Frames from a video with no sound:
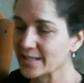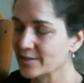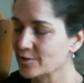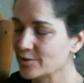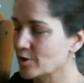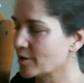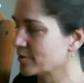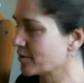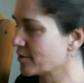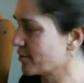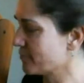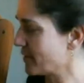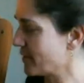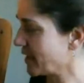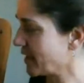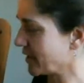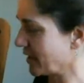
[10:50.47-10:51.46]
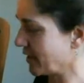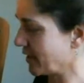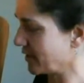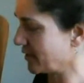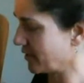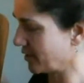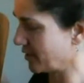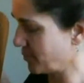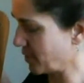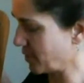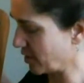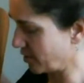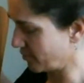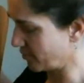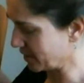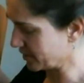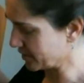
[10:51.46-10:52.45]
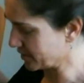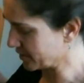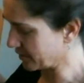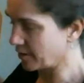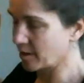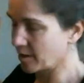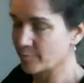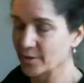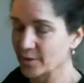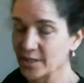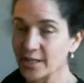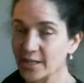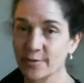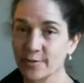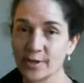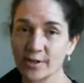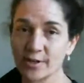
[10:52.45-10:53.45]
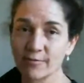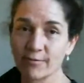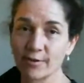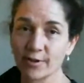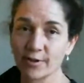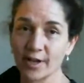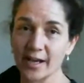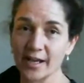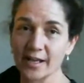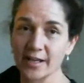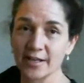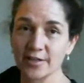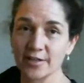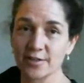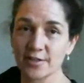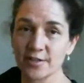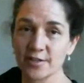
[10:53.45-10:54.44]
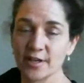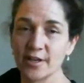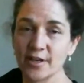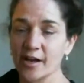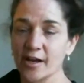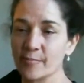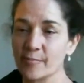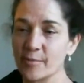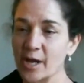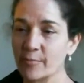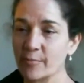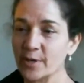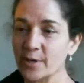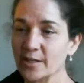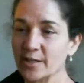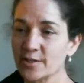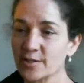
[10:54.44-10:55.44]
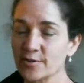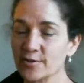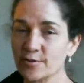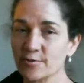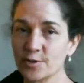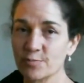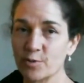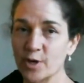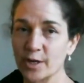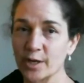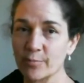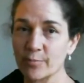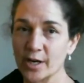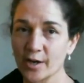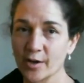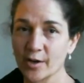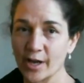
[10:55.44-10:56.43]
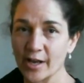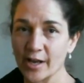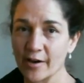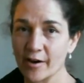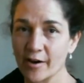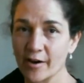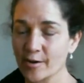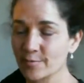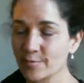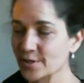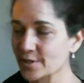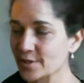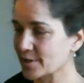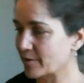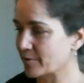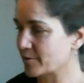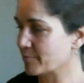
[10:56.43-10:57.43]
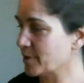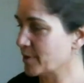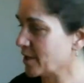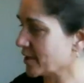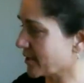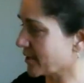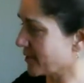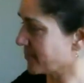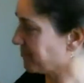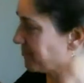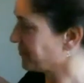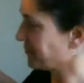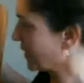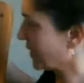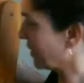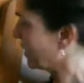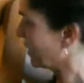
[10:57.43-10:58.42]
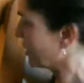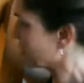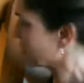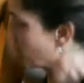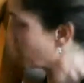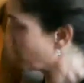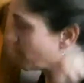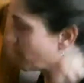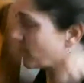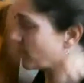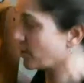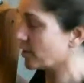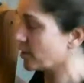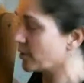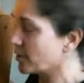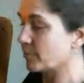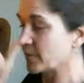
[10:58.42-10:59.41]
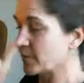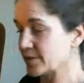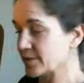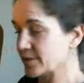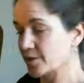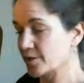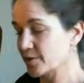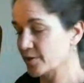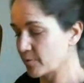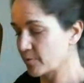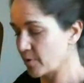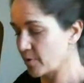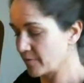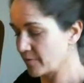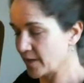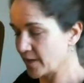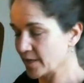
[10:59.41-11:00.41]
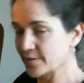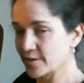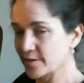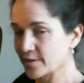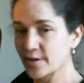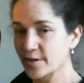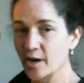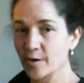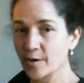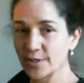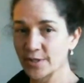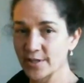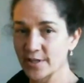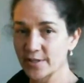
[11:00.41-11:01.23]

John Kovac, and Paraguayan style harp. And he's a wonderful guy. He's helping to spread Paraguayan harps in South America. So this also qualifies as a harp that sits